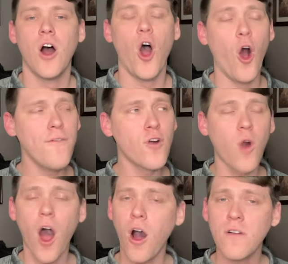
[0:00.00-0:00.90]

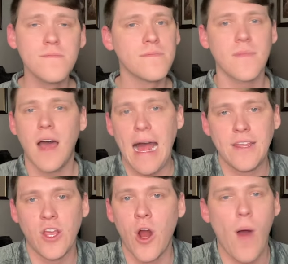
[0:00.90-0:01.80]
overall,
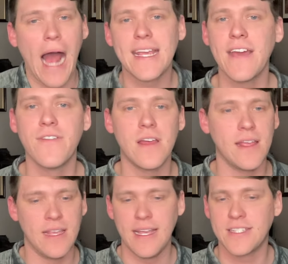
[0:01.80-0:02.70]
you know, I give it,
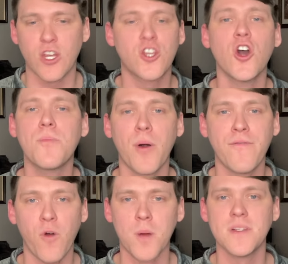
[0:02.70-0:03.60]
it's a good
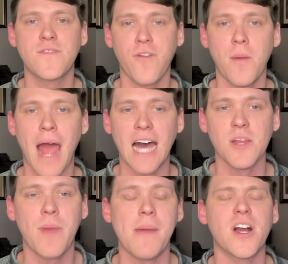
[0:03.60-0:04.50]
performance from
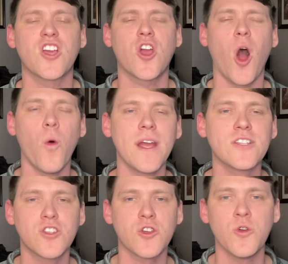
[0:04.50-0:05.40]
Alabama
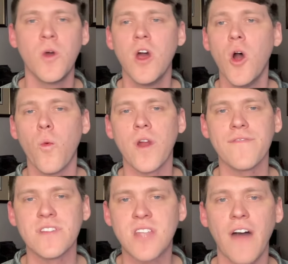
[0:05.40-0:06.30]
going to one
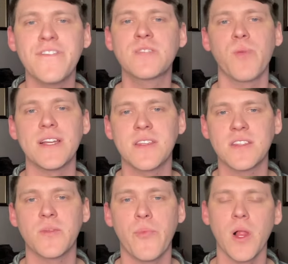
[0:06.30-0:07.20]
of the toughest
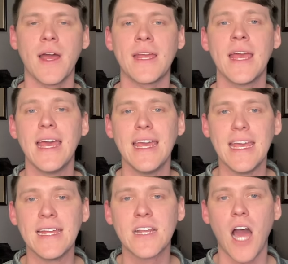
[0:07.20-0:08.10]
places to play
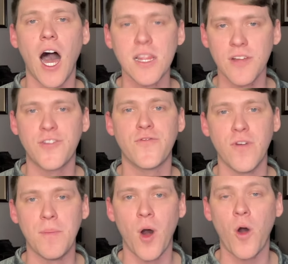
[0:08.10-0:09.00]
in college
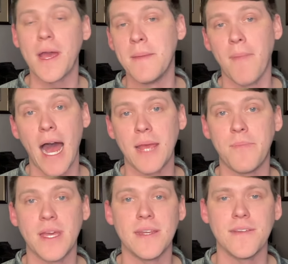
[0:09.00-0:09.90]
football, in my
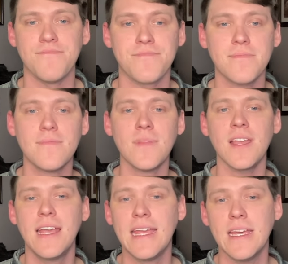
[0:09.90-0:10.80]
opinion,
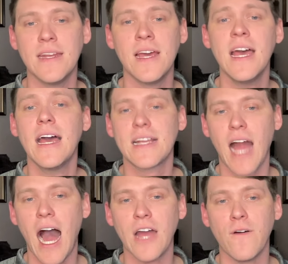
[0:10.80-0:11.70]
in
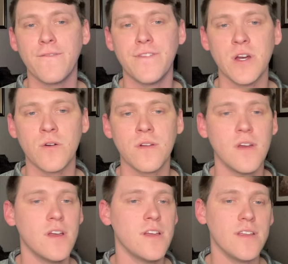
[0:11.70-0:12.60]
Kyle Field.
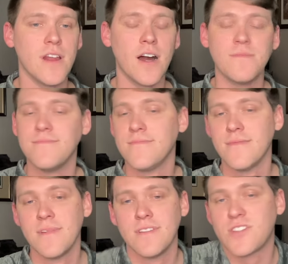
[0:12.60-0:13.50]
You know,
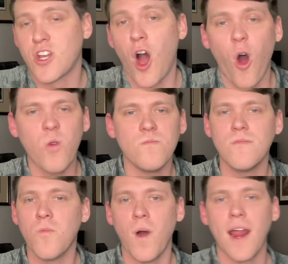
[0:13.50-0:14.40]
it's a Colt,
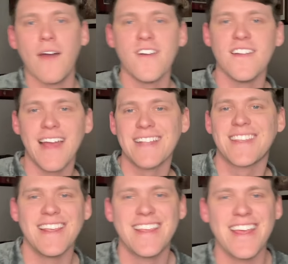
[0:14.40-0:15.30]
whatever.
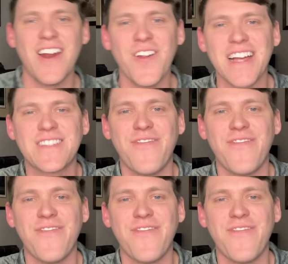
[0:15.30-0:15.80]
It's, you know, that's